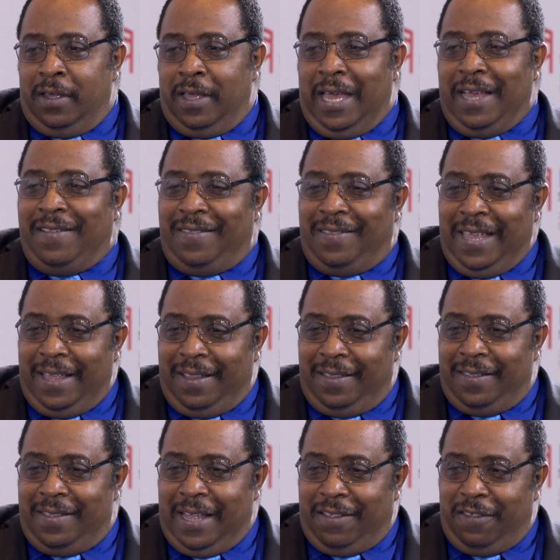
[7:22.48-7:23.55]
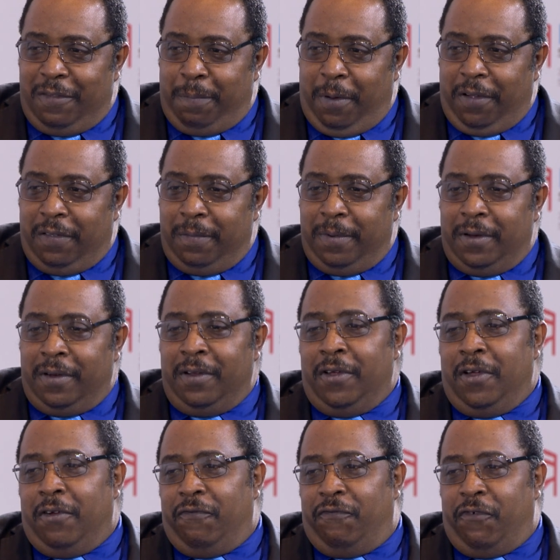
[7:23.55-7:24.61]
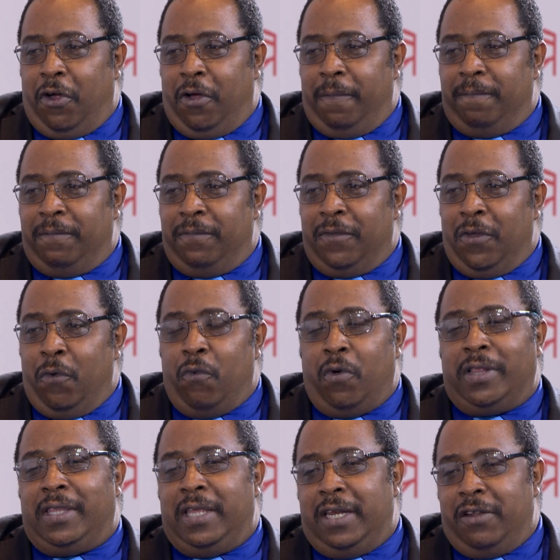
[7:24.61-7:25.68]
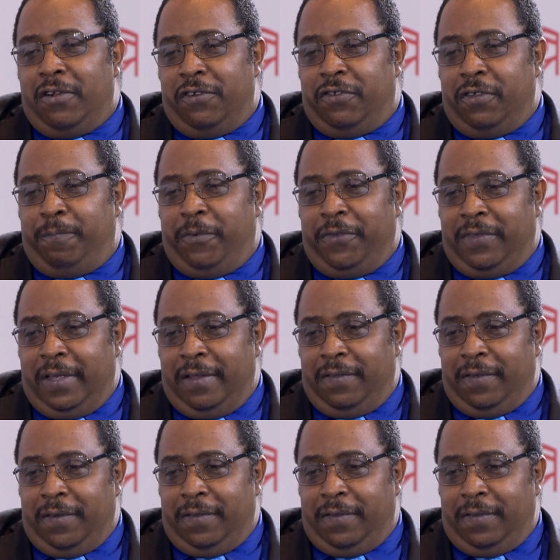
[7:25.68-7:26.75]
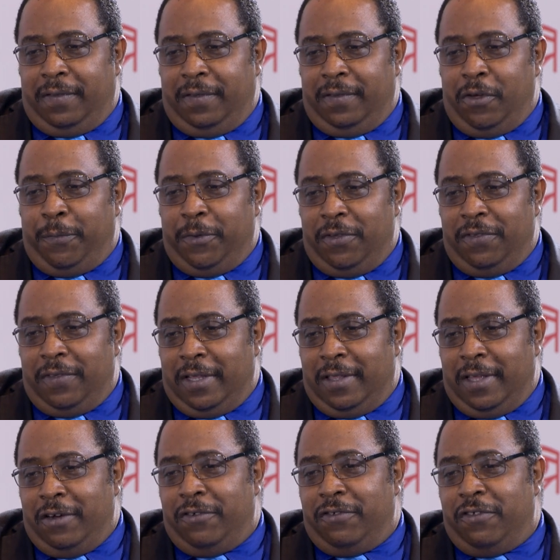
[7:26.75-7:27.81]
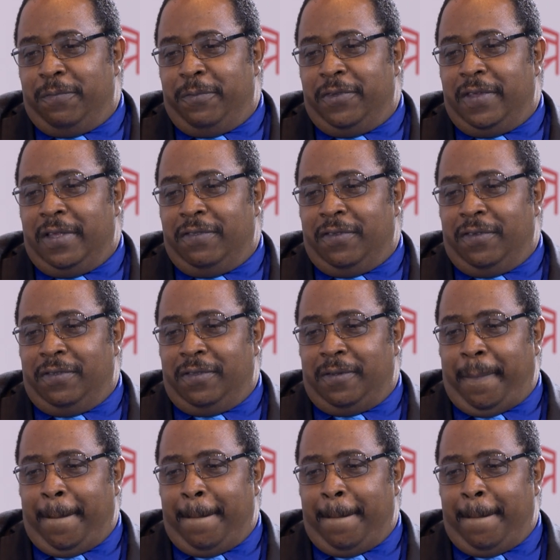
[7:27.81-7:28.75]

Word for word: extent that is possible from what technology presents us, the opportunities that technology presents us.